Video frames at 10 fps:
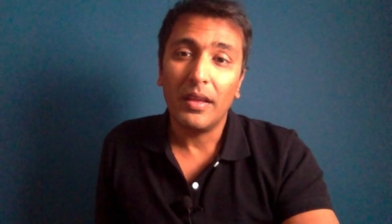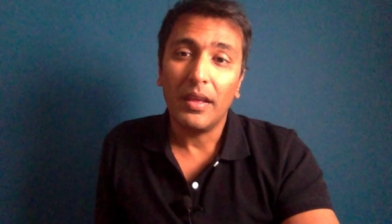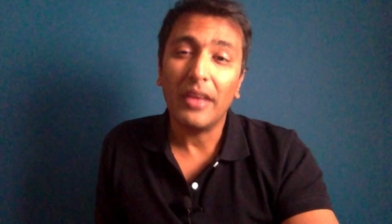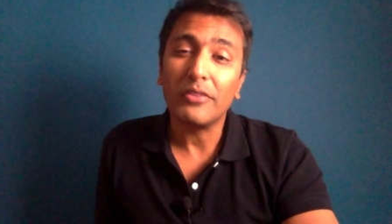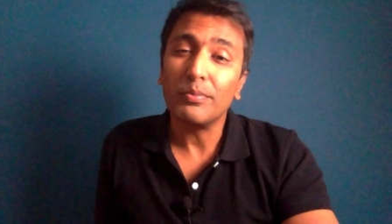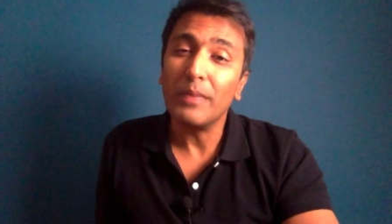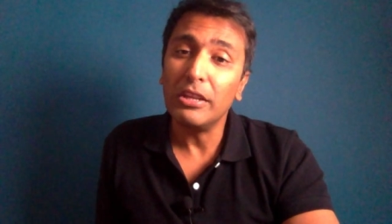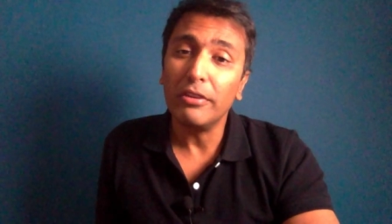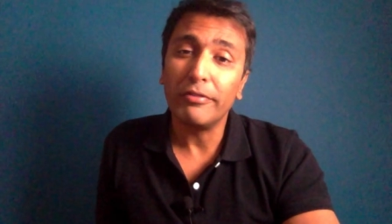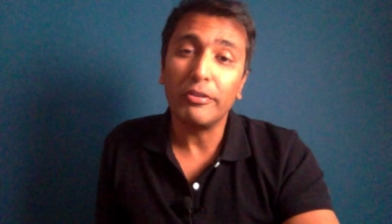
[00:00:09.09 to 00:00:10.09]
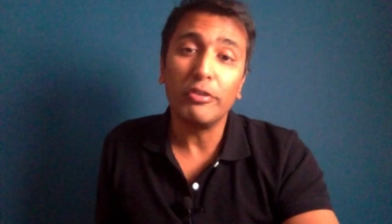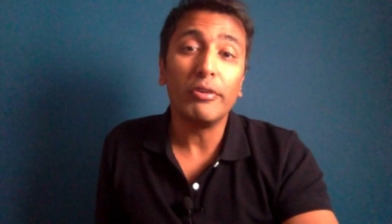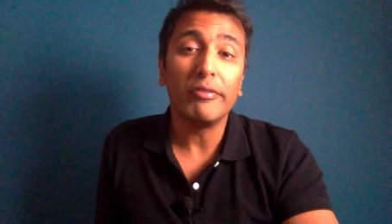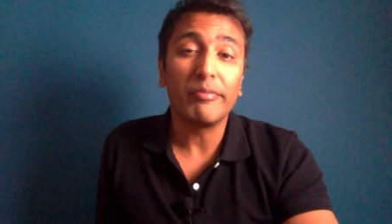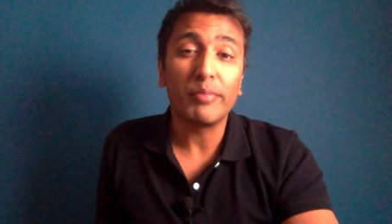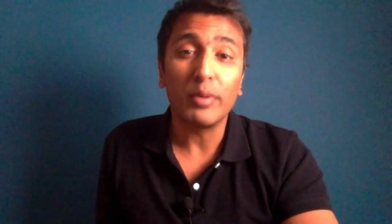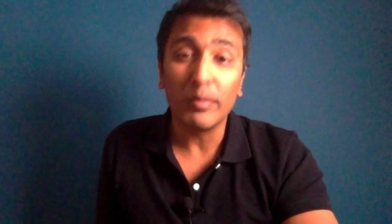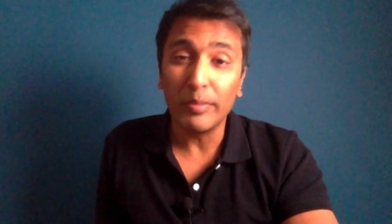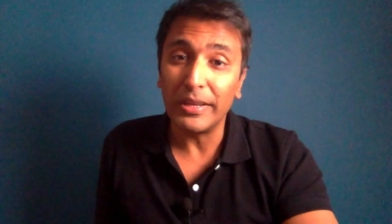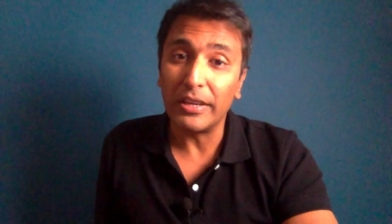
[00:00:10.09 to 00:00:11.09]
As many of you have
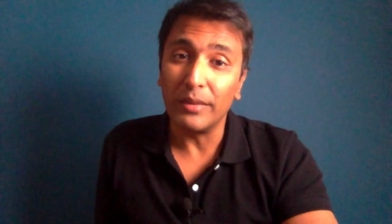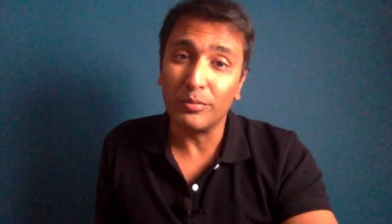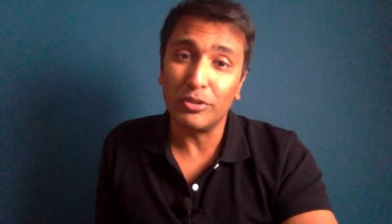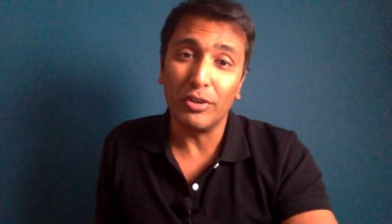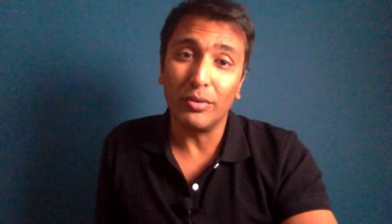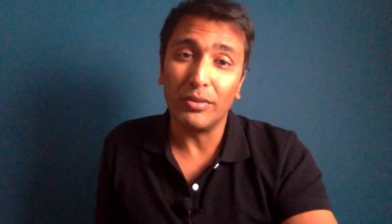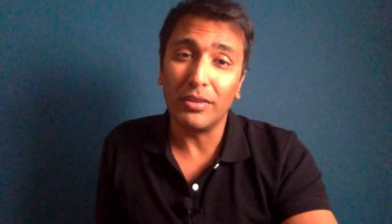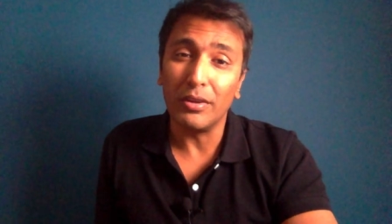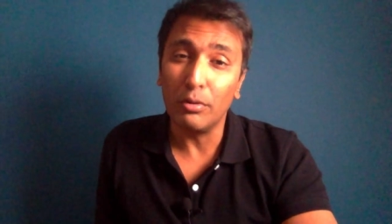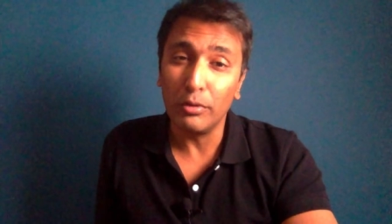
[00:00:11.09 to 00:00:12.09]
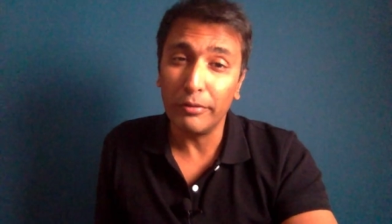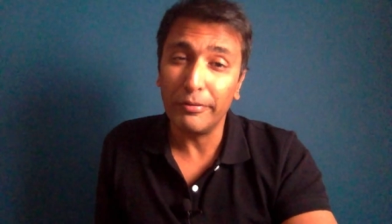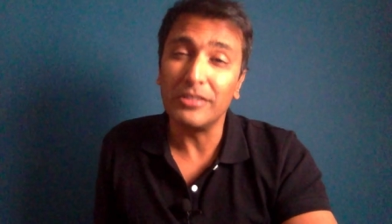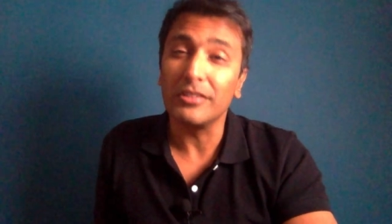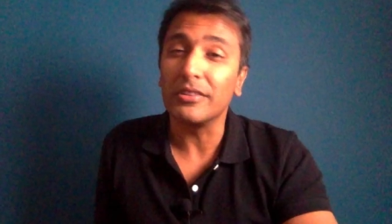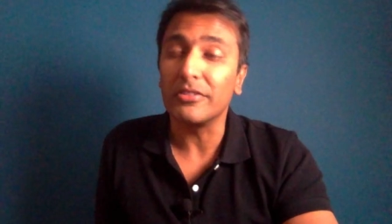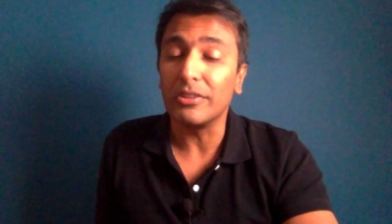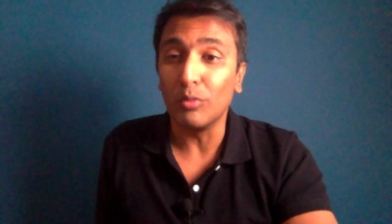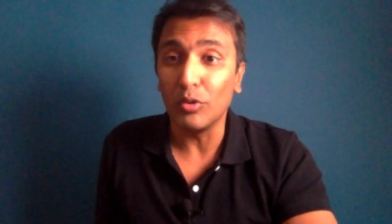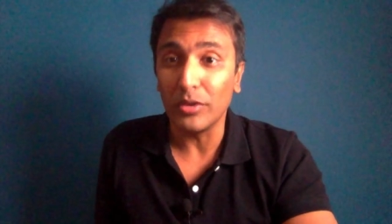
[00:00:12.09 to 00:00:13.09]
probably come to know, the whole of India is in
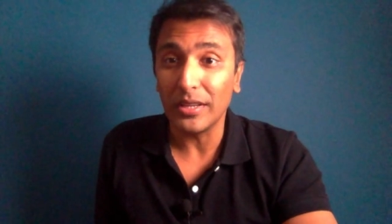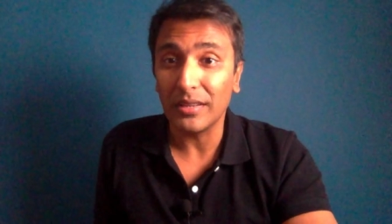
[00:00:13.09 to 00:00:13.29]
mourning.